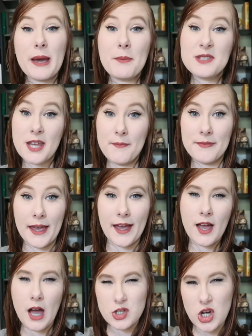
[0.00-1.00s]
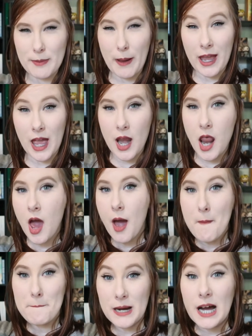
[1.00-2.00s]
something. I'll check back in.
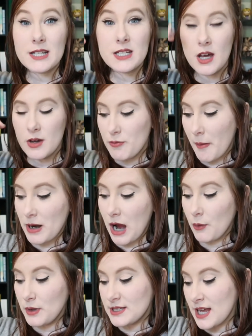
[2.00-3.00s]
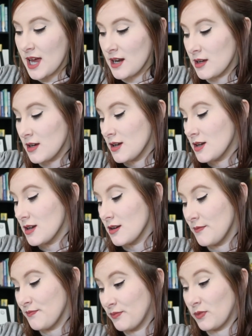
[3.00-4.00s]
But remember how we said,
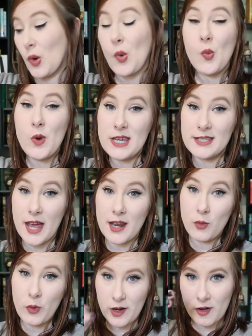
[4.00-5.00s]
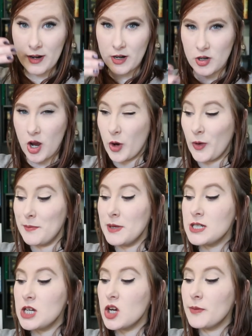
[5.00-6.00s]
we are in an
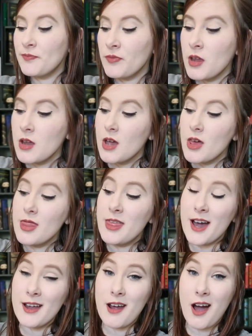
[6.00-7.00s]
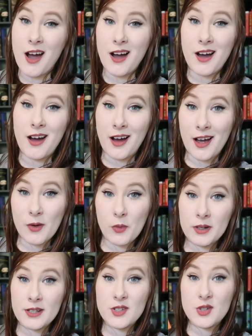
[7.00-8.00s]
agreement here, that I
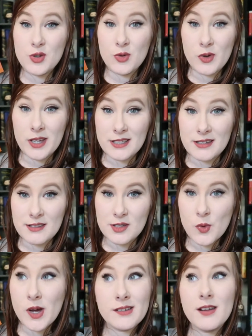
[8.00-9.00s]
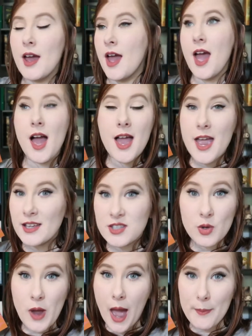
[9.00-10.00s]
wanted to get to this one. It
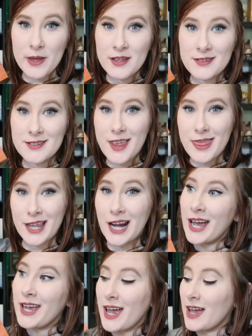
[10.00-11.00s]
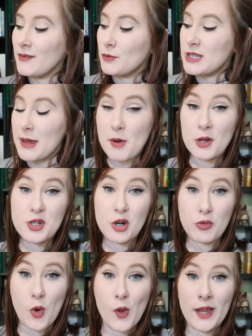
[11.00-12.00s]
so happens that I was able to
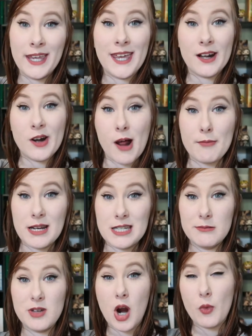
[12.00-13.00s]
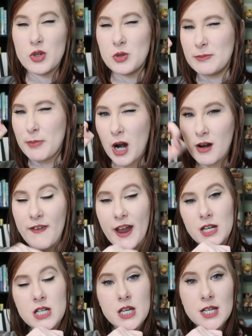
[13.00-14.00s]
roll and get it on my TBR, which was
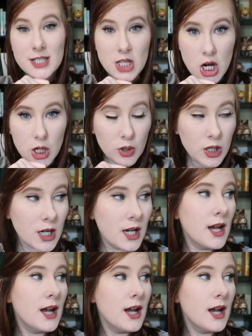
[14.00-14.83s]
perfect. So